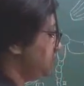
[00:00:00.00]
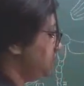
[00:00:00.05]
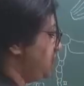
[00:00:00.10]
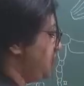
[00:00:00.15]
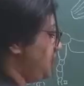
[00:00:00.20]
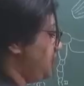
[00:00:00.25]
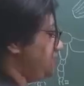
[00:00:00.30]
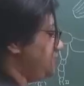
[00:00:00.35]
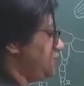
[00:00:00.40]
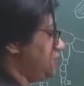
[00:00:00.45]

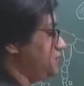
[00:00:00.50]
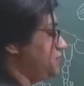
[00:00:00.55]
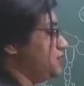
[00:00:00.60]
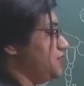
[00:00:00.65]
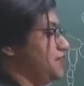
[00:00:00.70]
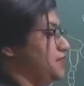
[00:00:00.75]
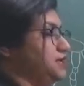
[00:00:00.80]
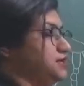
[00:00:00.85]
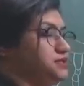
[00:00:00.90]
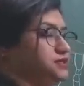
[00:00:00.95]

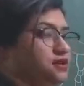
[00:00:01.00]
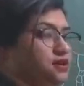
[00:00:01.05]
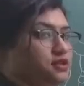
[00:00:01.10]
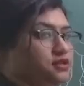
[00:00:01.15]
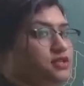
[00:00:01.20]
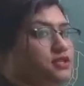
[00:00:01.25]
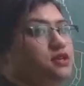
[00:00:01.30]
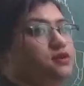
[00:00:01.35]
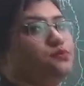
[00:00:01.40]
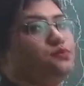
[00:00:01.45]
section that is
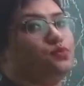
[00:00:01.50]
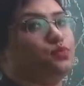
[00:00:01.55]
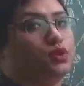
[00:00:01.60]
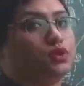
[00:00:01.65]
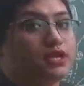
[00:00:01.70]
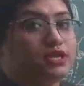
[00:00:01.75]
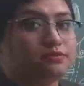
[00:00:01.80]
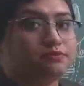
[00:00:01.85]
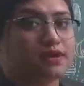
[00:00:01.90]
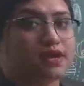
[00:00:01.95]
called the
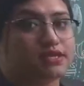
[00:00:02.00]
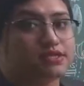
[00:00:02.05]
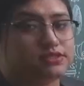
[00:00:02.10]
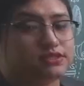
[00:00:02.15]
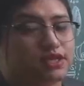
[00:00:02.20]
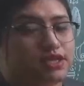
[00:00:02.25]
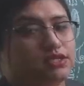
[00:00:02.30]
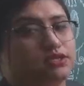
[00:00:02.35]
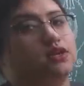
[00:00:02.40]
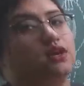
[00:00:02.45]
pollen
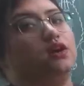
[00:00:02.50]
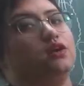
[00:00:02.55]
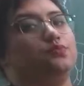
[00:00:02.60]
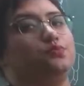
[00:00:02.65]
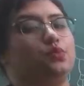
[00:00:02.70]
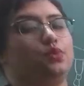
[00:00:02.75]
basket